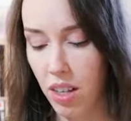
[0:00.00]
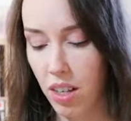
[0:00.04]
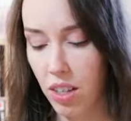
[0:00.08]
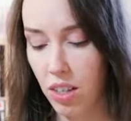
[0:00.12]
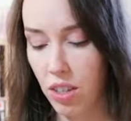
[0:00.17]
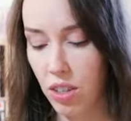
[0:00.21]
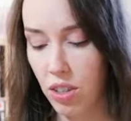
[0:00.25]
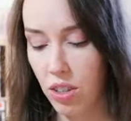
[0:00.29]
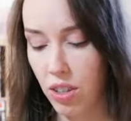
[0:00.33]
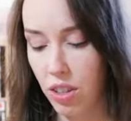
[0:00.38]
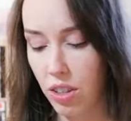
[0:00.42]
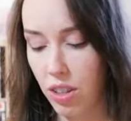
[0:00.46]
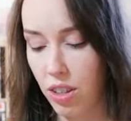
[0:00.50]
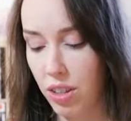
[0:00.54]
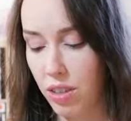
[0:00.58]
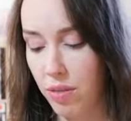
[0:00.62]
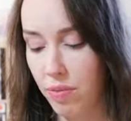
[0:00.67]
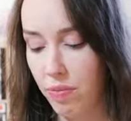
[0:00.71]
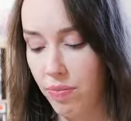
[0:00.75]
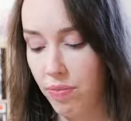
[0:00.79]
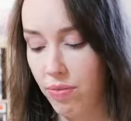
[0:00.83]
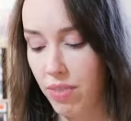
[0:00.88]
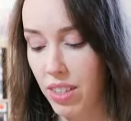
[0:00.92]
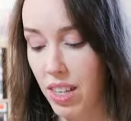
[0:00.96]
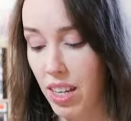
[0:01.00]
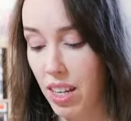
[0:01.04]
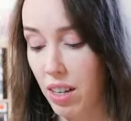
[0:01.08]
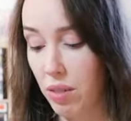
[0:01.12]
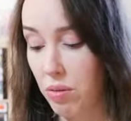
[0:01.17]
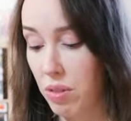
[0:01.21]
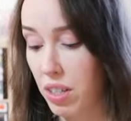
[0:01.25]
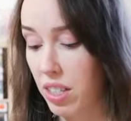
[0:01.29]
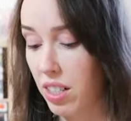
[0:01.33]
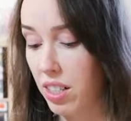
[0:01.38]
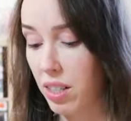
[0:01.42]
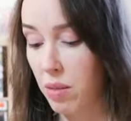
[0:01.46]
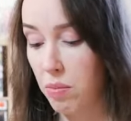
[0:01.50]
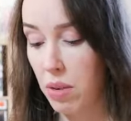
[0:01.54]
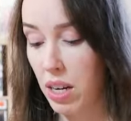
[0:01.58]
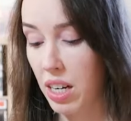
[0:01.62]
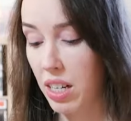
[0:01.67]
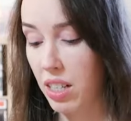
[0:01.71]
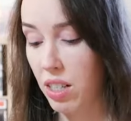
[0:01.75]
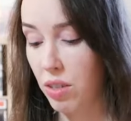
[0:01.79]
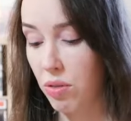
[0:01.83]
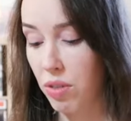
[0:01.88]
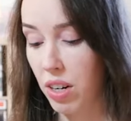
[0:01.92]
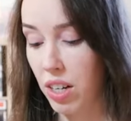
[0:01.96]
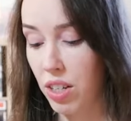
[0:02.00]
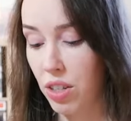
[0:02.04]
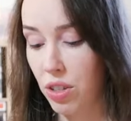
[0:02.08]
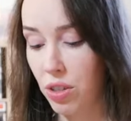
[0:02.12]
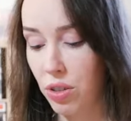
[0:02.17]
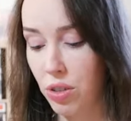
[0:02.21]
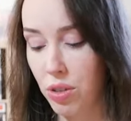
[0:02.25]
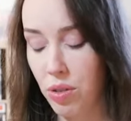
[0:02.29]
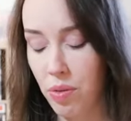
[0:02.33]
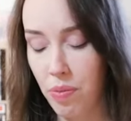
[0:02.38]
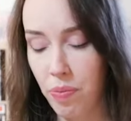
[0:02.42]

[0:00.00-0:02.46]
So, yeah, rest in peace, Rachel.